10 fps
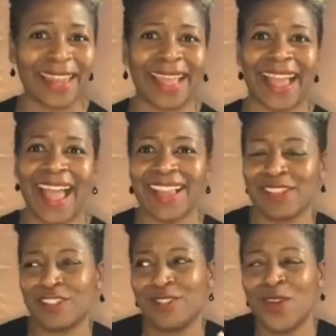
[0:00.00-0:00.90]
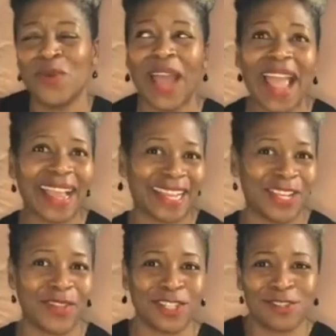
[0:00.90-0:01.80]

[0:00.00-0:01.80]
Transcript: Like, there's no way I can do this.